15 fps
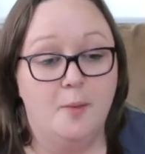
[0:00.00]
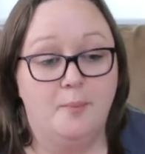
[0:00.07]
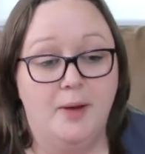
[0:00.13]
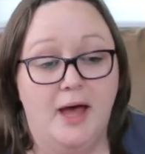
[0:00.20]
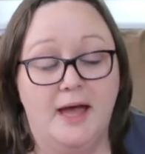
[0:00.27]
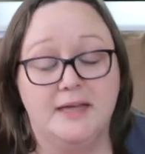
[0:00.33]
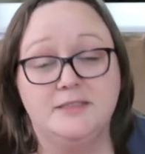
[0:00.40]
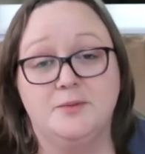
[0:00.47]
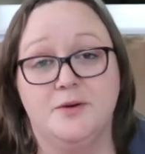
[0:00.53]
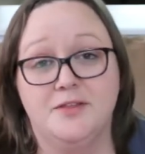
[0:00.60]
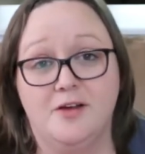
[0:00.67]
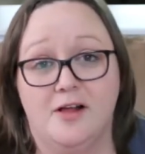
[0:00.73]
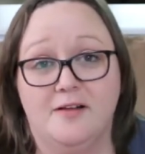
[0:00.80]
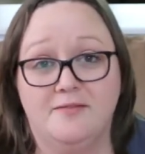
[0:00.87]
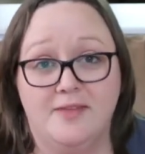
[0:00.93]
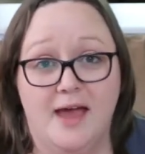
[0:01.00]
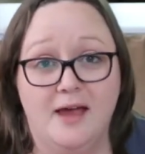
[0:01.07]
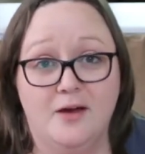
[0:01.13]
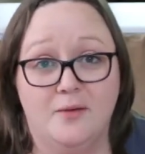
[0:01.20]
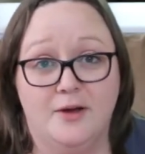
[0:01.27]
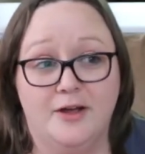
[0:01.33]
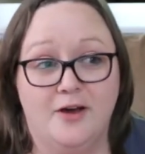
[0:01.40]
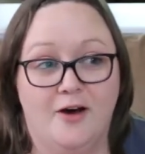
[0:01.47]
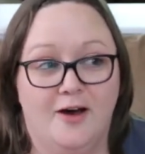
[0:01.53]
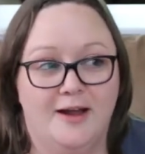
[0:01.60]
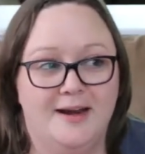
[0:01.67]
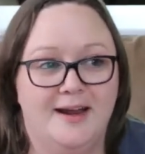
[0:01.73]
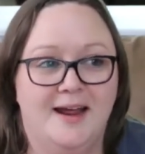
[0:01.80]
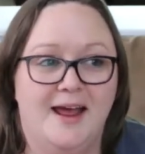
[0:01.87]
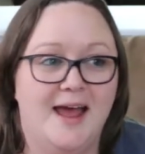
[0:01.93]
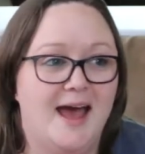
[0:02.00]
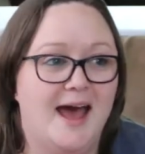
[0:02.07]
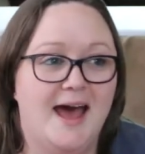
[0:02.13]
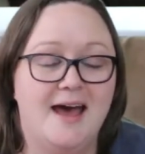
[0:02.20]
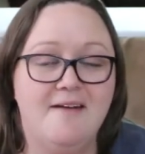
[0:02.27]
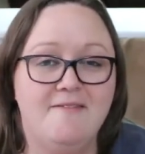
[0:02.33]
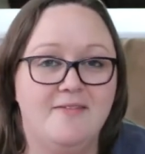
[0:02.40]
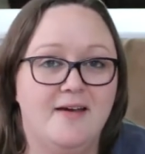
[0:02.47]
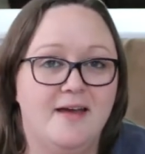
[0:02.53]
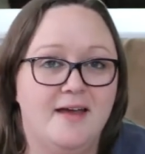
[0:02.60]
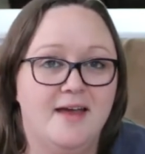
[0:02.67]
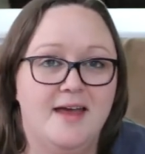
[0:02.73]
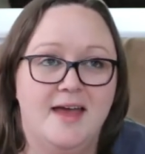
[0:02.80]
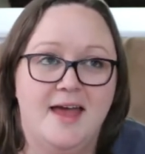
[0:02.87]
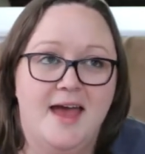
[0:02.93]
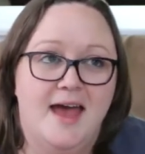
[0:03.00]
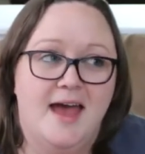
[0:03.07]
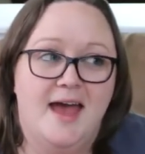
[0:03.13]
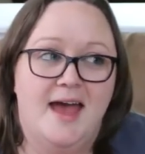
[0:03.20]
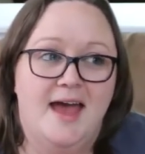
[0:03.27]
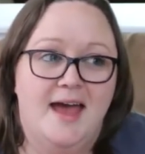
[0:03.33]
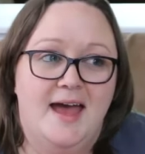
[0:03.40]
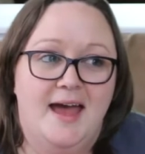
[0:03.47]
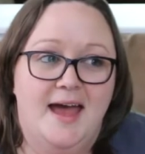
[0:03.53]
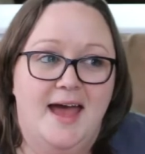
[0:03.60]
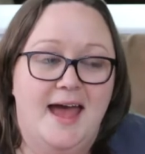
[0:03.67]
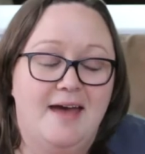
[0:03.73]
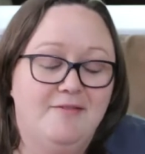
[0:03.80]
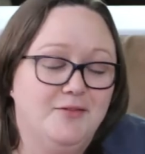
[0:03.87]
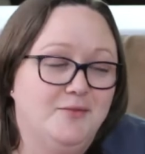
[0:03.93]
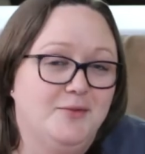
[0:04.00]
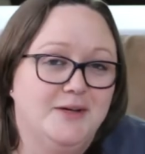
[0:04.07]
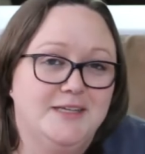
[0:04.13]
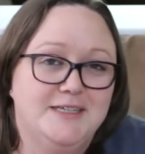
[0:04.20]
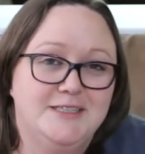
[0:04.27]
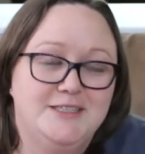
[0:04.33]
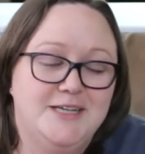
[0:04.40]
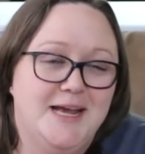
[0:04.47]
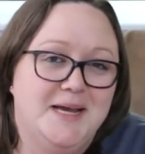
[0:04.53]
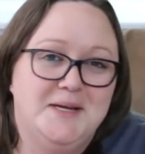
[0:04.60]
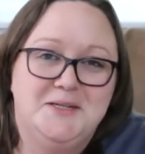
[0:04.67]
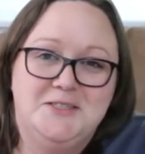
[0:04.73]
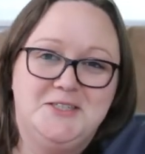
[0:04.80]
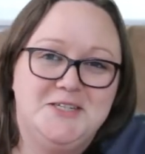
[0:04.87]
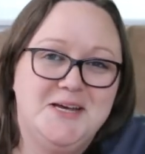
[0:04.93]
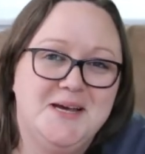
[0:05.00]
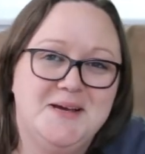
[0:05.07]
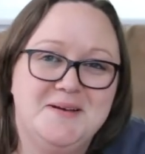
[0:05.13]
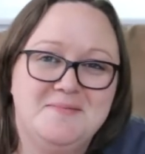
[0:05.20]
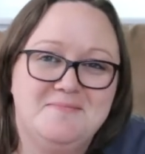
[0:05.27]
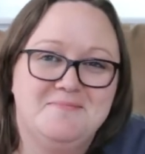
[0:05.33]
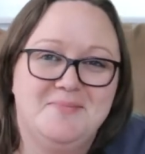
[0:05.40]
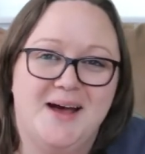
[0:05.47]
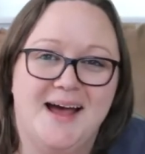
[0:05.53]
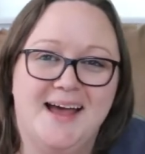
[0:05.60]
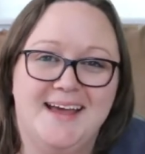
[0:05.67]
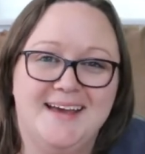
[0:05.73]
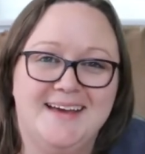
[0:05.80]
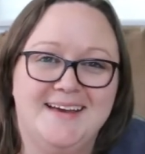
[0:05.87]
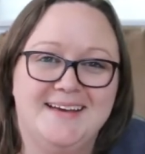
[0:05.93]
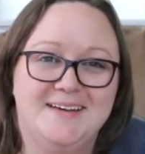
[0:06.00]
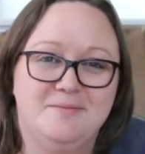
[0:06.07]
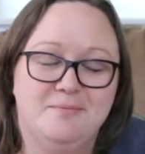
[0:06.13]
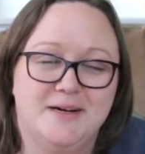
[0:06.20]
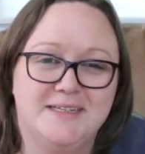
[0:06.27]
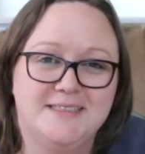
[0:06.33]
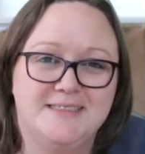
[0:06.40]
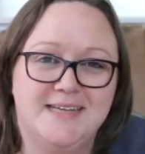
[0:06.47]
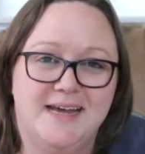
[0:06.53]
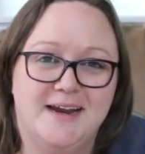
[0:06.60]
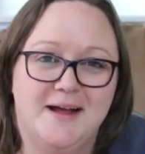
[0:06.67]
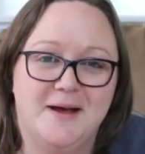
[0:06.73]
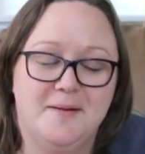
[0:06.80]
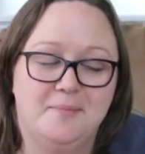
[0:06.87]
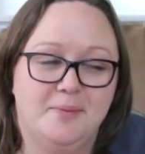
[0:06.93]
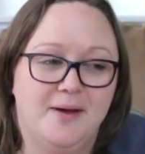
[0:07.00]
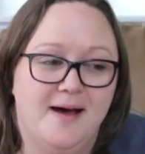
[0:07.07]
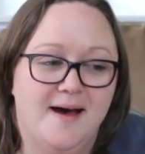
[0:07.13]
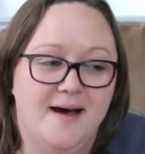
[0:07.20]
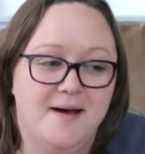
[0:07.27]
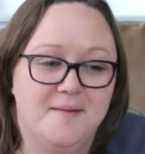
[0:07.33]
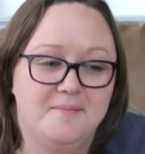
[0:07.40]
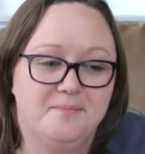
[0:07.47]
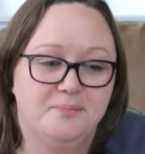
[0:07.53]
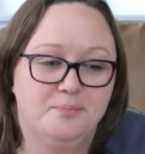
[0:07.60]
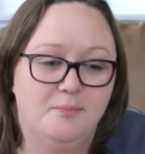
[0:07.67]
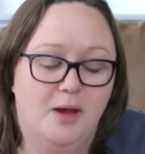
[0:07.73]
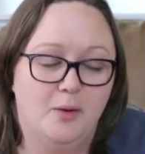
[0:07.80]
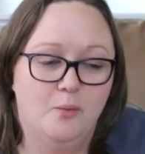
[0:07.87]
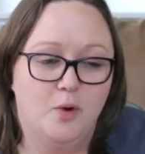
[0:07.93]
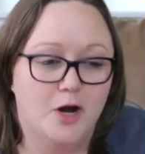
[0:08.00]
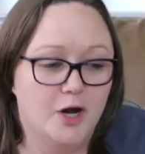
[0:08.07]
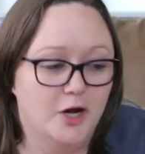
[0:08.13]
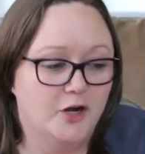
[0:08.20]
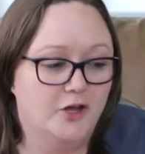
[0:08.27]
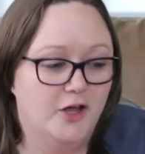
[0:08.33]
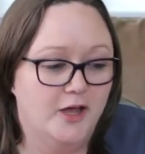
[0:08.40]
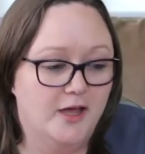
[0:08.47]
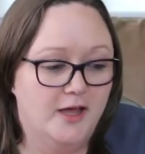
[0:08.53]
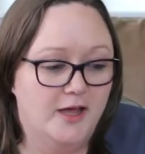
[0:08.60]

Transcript: But with all of that going on, I've haven't really changed my my setup, um, my work